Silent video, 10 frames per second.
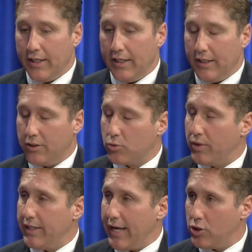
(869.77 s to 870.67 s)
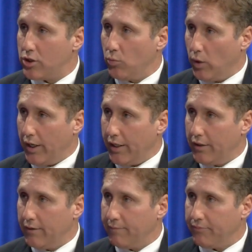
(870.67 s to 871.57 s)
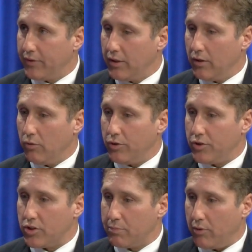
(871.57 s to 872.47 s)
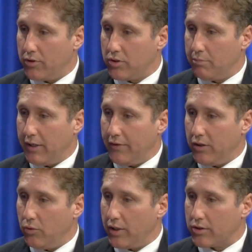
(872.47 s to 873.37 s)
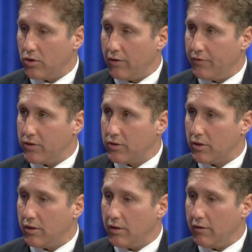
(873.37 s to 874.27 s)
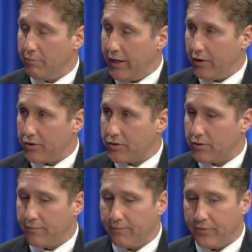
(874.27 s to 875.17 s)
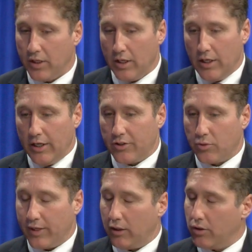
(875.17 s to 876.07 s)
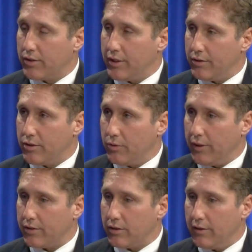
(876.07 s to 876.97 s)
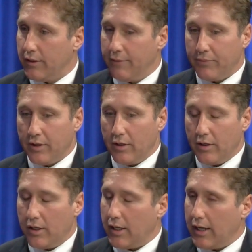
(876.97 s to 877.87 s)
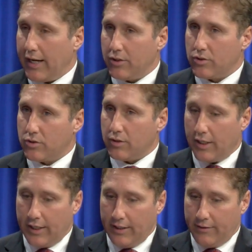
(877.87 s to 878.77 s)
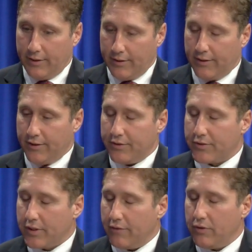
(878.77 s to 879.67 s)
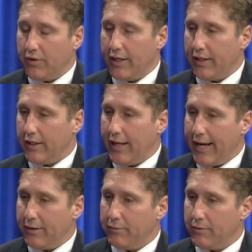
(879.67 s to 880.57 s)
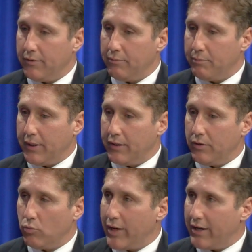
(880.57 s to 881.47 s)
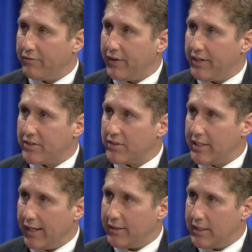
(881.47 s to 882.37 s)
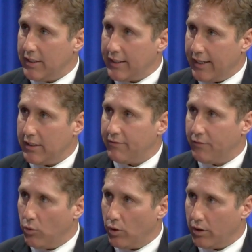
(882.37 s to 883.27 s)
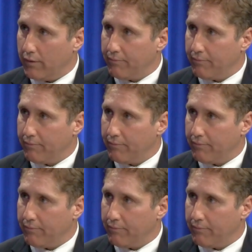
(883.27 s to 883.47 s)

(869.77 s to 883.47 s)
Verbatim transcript: And it's with Nationwide, which is sponsored by the U.S. Conference of Mayors. And so when I looked into it, I, I uh, discovered that it hadn't been ratified since 1994.